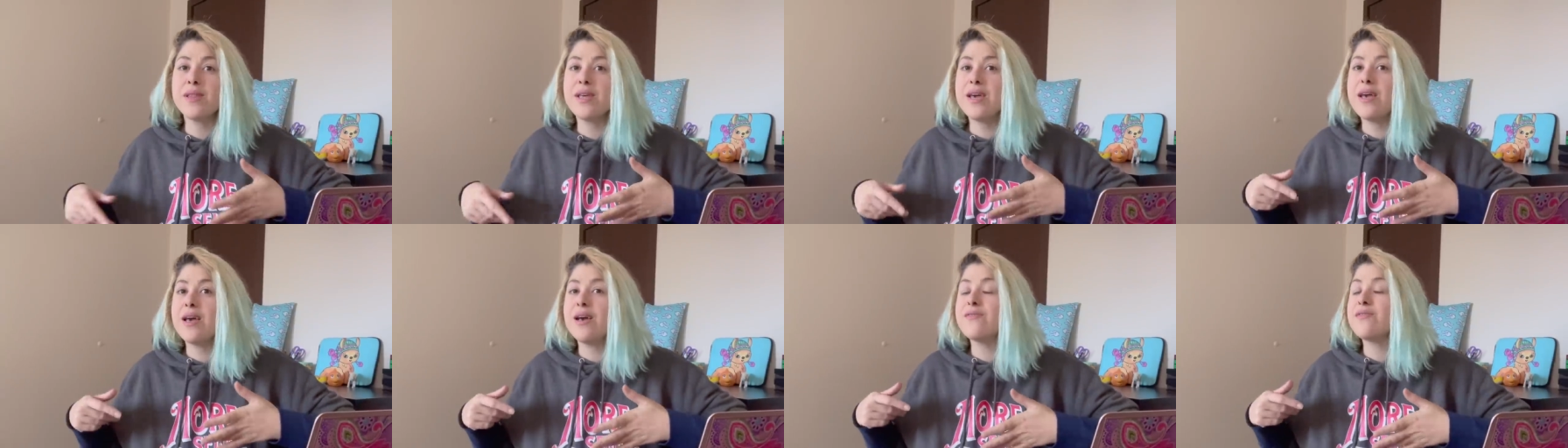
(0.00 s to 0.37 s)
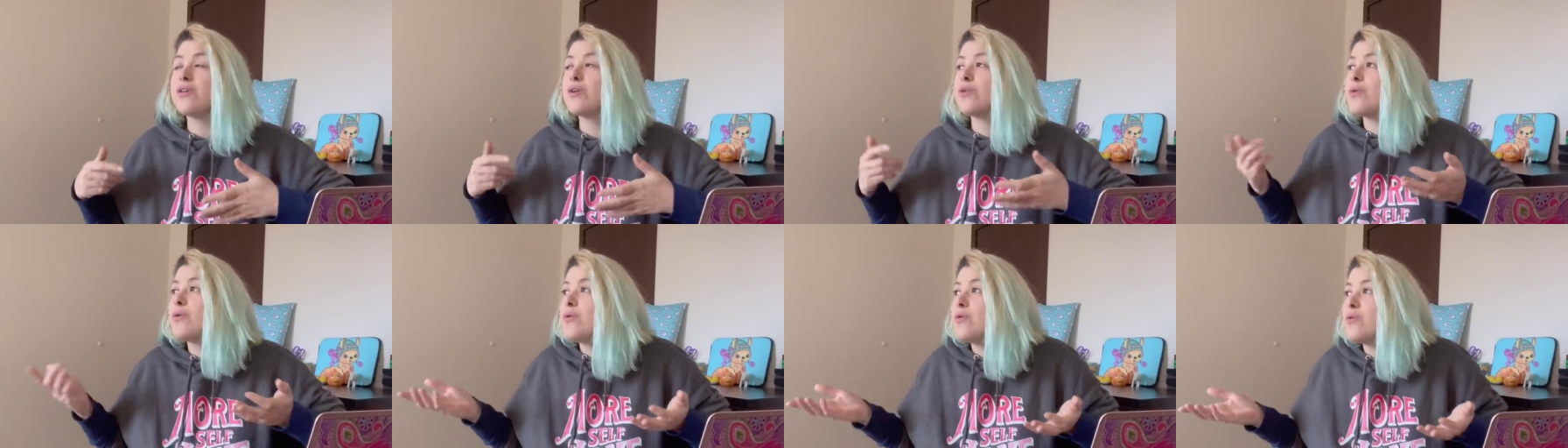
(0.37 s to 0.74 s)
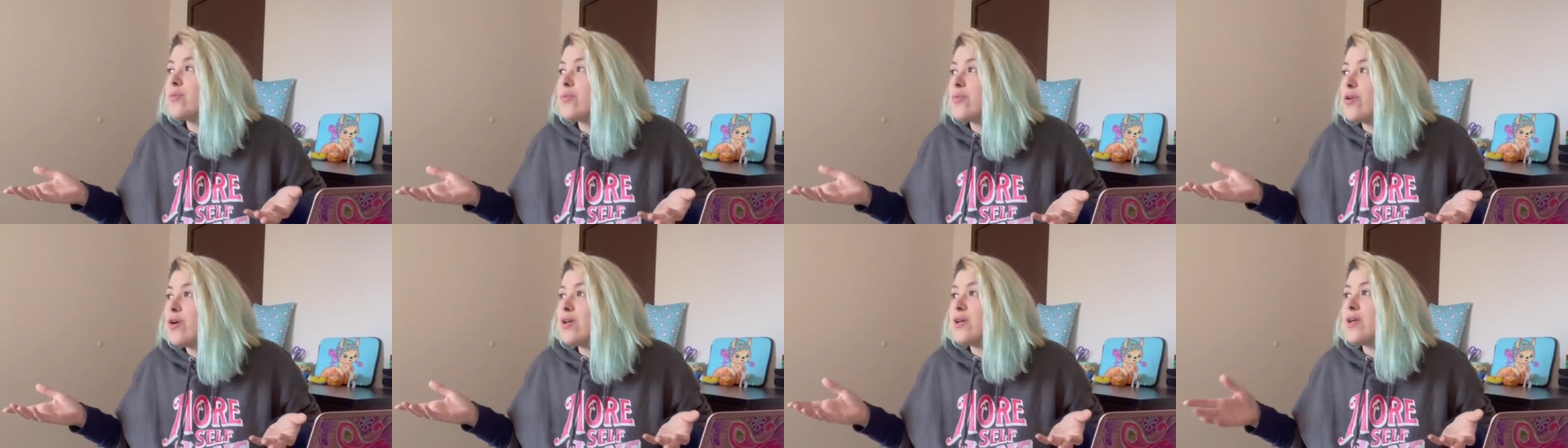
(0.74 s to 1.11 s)
they have their own
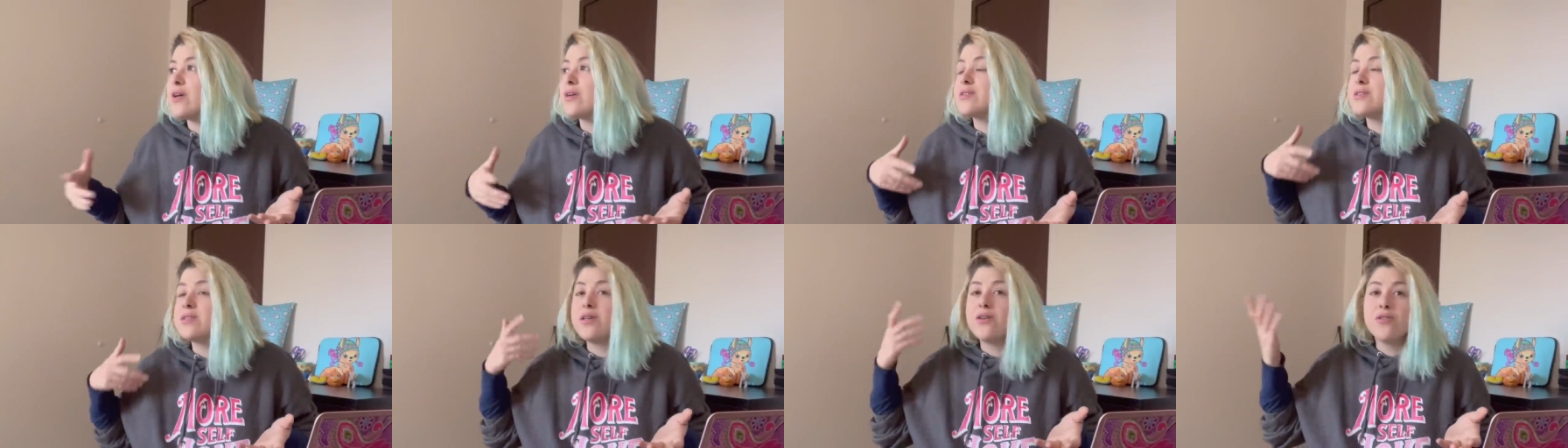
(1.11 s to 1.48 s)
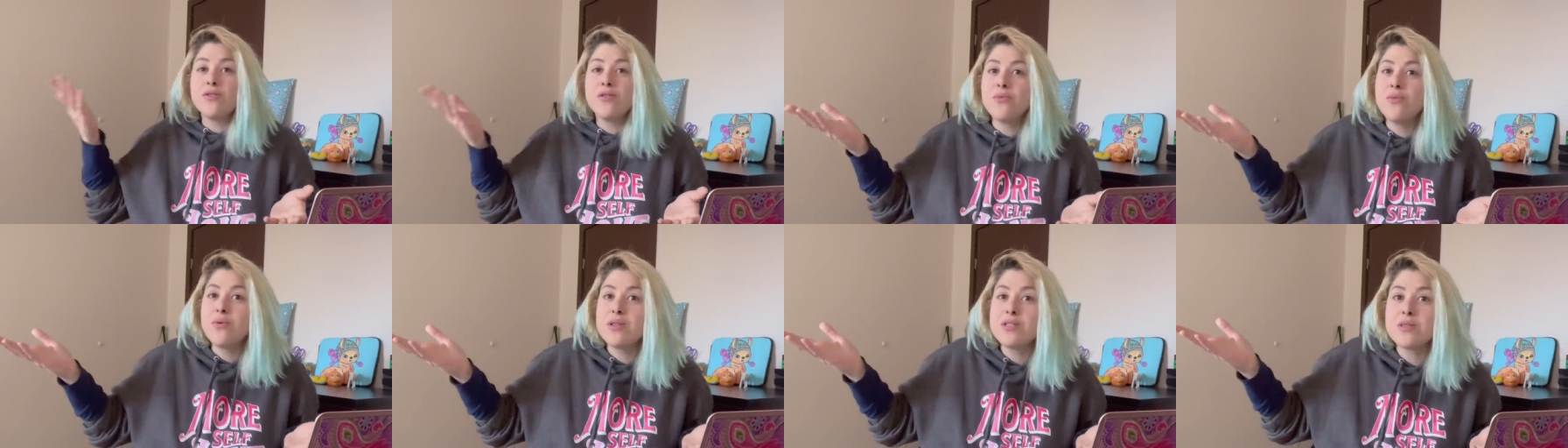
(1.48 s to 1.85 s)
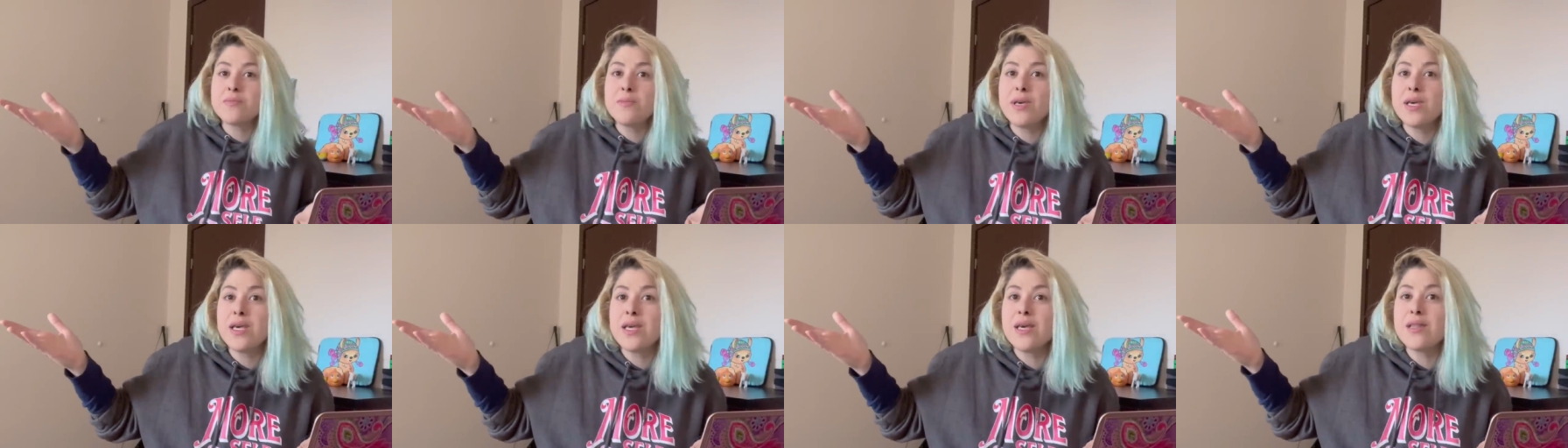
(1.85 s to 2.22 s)
products, they're the ones
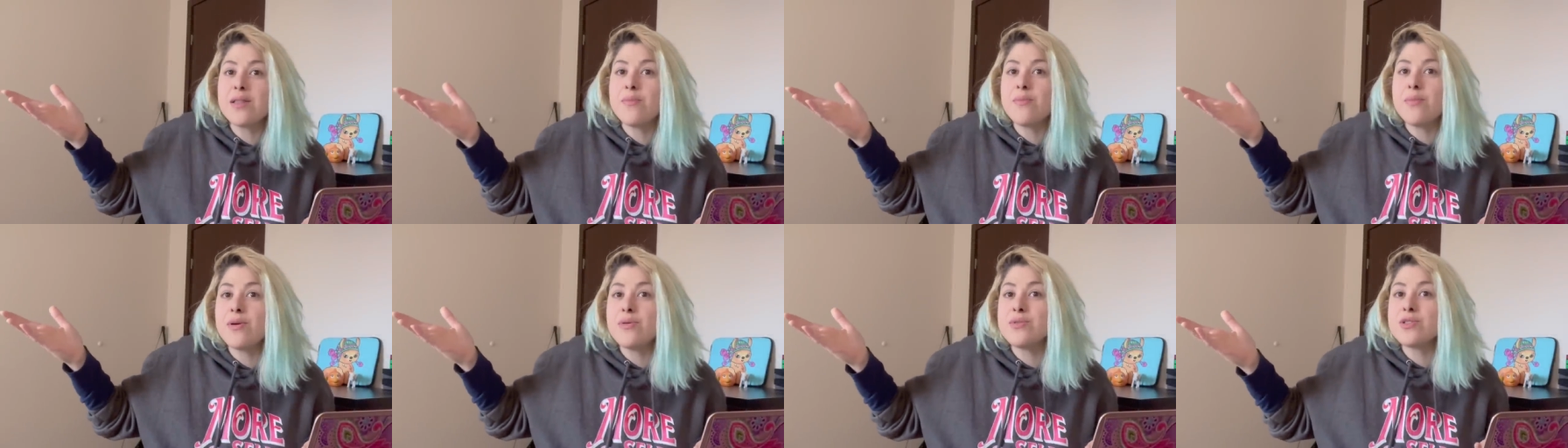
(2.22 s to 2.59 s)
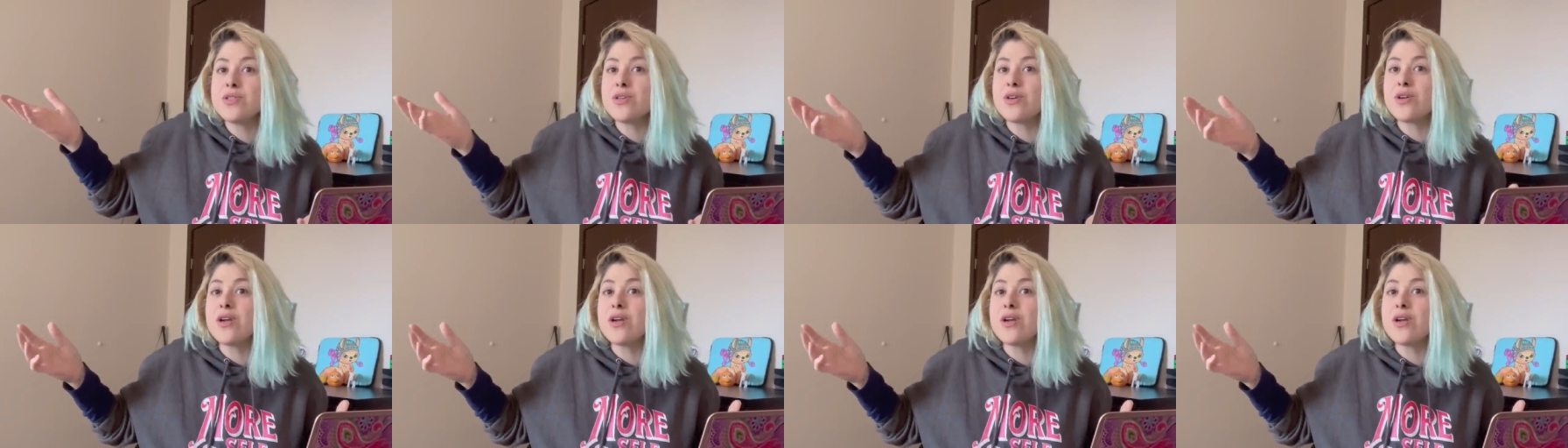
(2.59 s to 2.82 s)
making the poster,